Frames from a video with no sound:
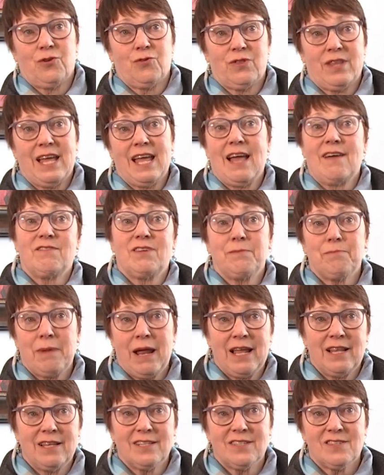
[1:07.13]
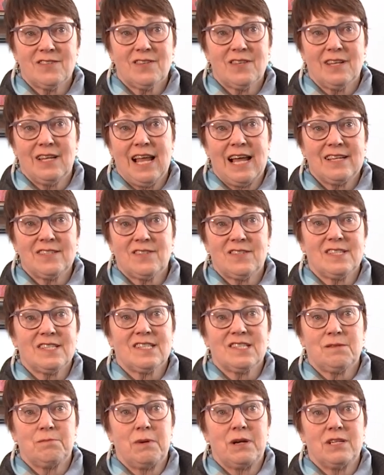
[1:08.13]
or they haven't balanced the last
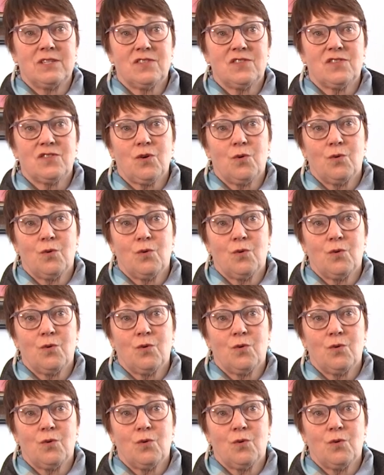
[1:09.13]
6 months,